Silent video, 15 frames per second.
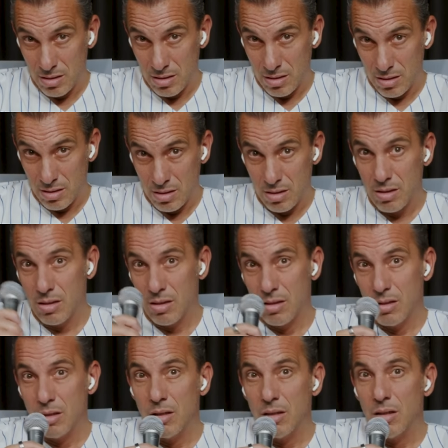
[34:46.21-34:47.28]

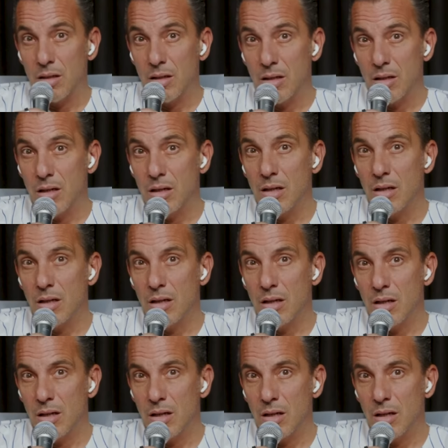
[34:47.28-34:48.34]

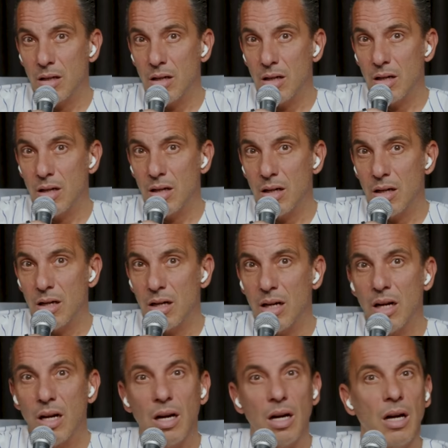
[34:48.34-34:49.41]

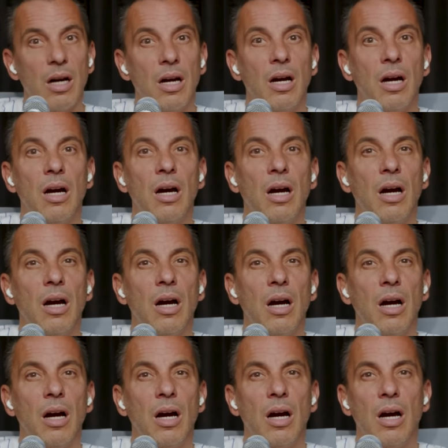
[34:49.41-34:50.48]

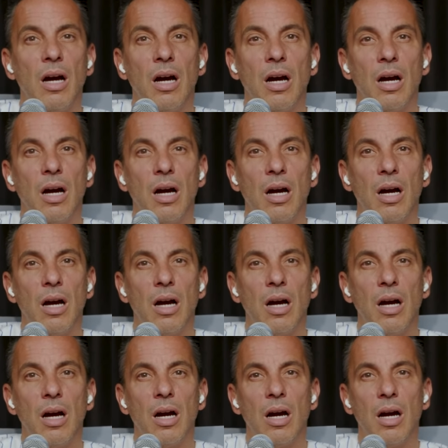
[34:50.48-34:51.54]

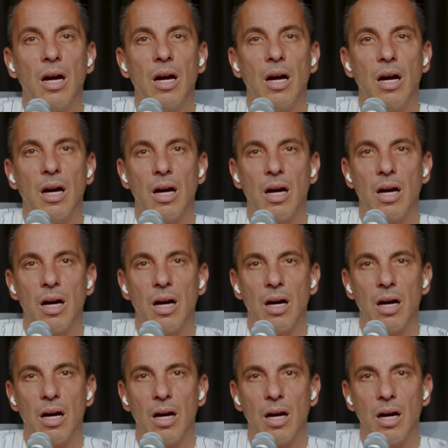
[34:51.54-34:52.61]

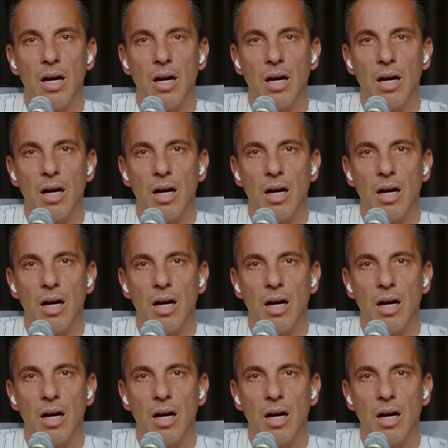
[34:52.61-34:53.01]
This person isn't speaking.